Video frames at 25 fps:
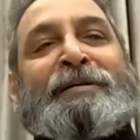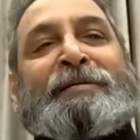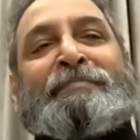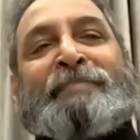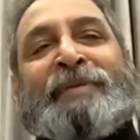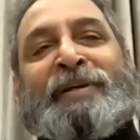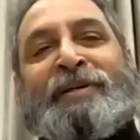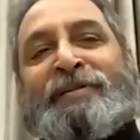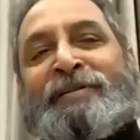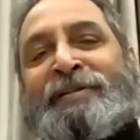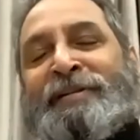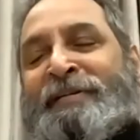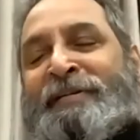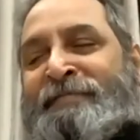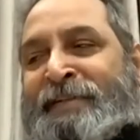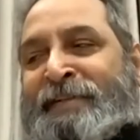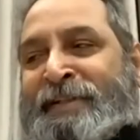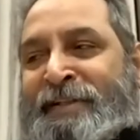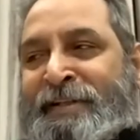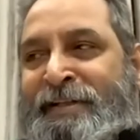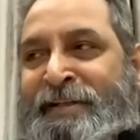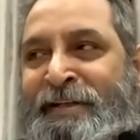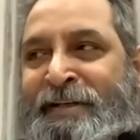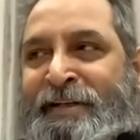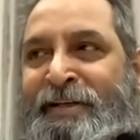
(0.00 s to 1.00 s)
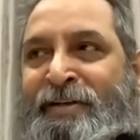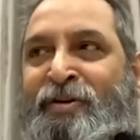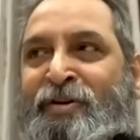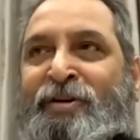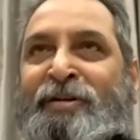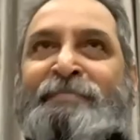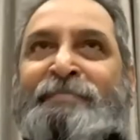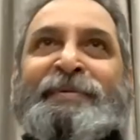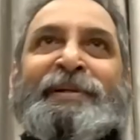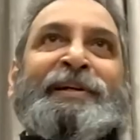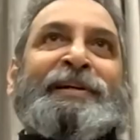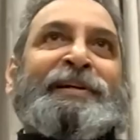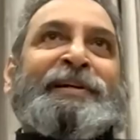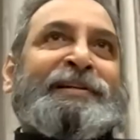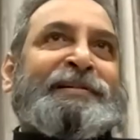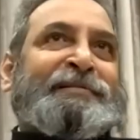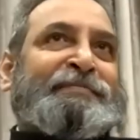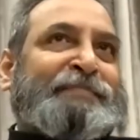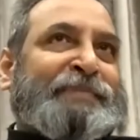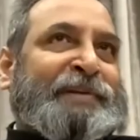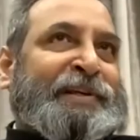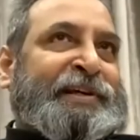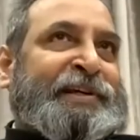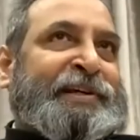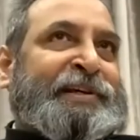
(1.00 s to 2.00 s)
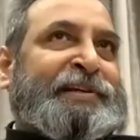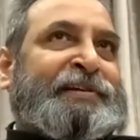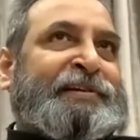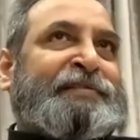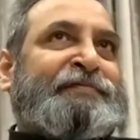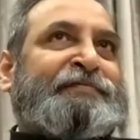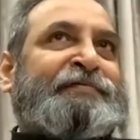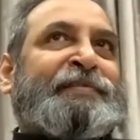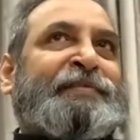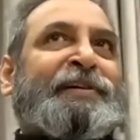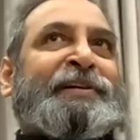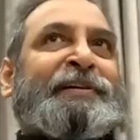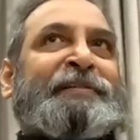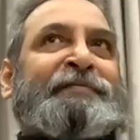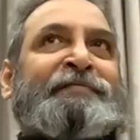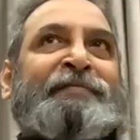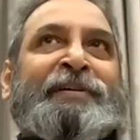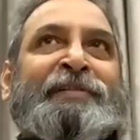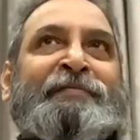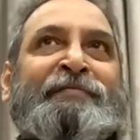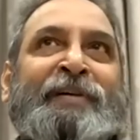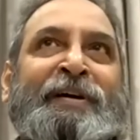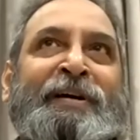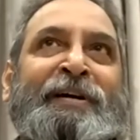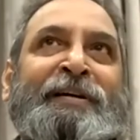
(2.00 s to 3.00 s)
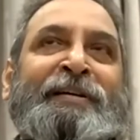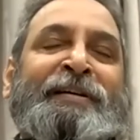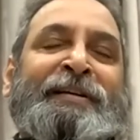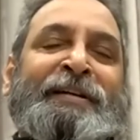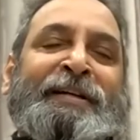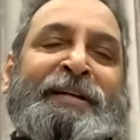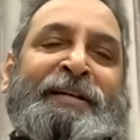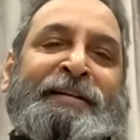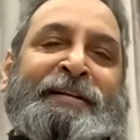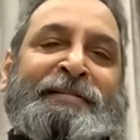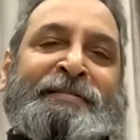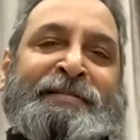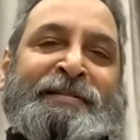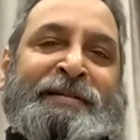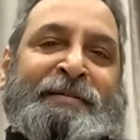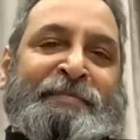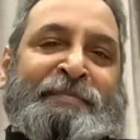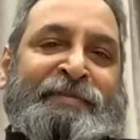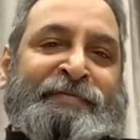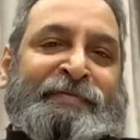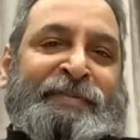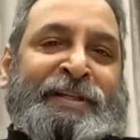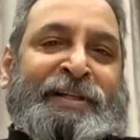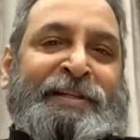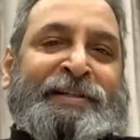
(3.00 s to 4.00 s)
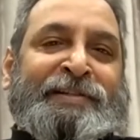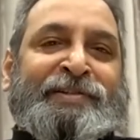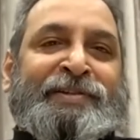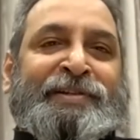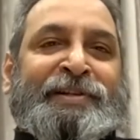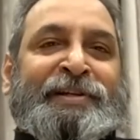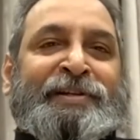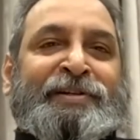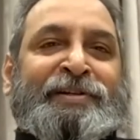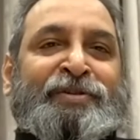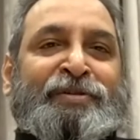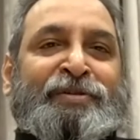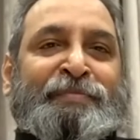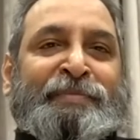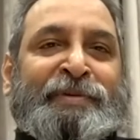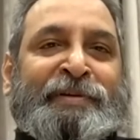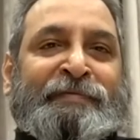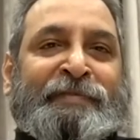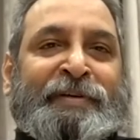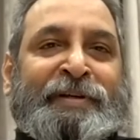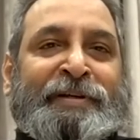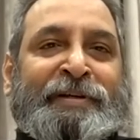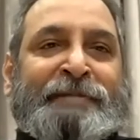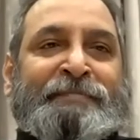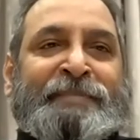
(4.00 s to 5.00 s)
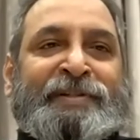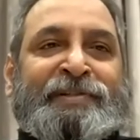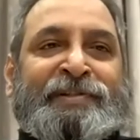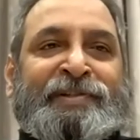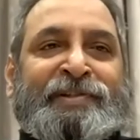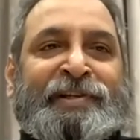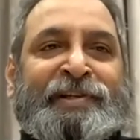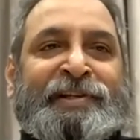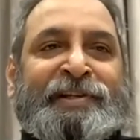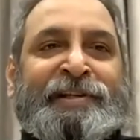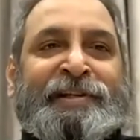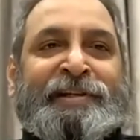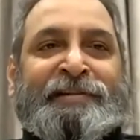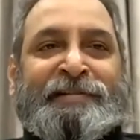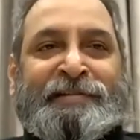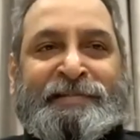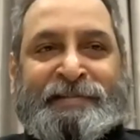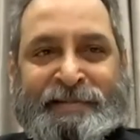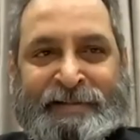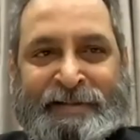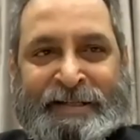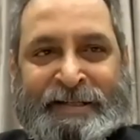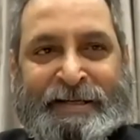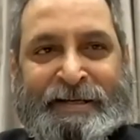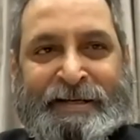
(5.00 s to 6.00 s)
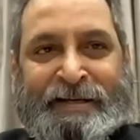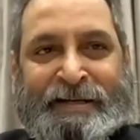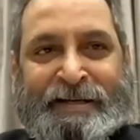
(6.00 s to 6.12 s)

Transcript: because everything cannot be explained for everyone, and some of these tend to be very mysterious.